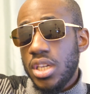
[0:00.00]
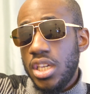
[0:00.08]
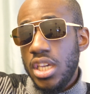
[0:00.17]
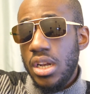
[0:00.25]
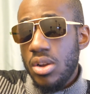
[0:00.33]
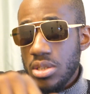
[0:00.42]
but
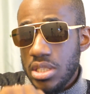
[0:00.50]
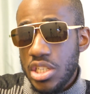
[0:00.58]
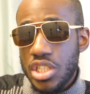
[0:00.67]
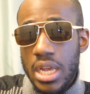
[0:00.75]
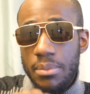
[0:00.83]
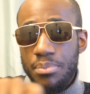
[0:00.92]
he lost the
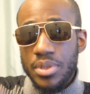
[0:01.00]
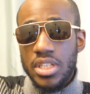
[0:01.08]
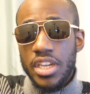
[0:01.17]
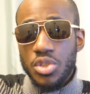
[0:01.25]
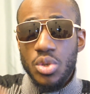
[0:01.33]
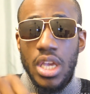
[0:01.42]
Champions
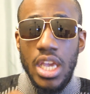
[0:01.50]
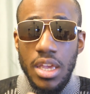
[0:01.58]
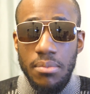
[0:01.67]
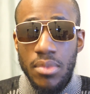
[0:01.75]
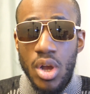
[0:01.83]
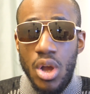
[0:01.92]
League to
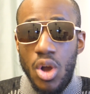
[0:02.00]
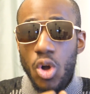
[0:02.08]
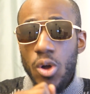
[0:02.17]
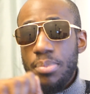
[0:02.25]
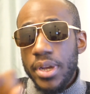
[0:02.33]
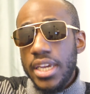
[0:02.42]
him,
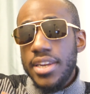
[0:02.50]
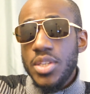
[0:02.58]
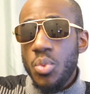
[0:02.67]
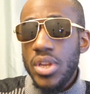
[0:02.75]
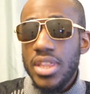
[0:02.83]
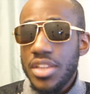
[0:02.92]
oh, but he
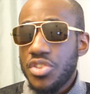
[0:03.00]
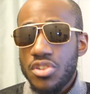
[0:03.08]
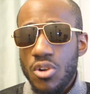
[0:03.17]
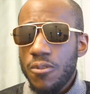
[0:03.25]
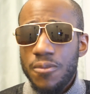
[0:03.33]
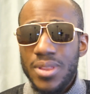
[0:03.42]
didn't win that
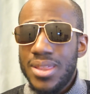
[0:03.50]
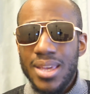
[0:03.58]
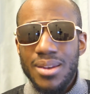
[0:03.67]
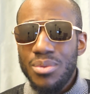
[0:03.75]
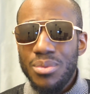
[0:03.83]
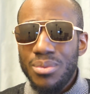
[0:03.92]
trophy,
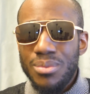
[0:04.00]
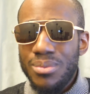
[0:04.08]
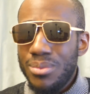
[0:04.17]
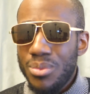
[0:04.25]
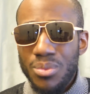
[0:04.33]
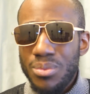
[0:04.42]
then
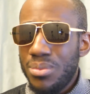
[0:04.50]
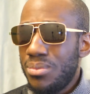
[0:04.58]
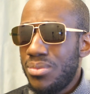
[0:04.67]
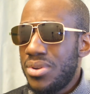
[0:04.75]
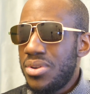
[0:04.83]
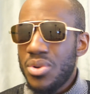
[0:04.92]

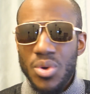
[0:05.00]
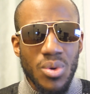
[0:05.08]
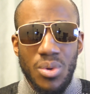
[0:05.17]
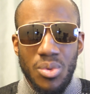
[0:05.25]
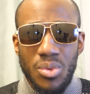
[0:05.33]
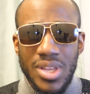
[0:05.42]

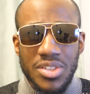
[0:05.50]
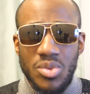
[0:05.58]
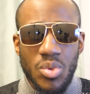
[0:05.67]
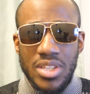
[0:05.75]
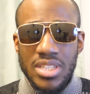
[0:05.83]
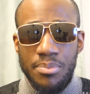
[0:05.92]
no, that's
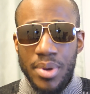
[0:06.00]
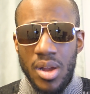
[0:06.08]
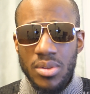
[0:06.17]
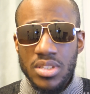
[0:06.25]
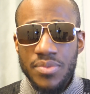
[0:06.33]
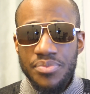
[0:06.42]
not what it's
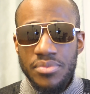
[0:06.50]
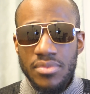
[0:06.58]
about.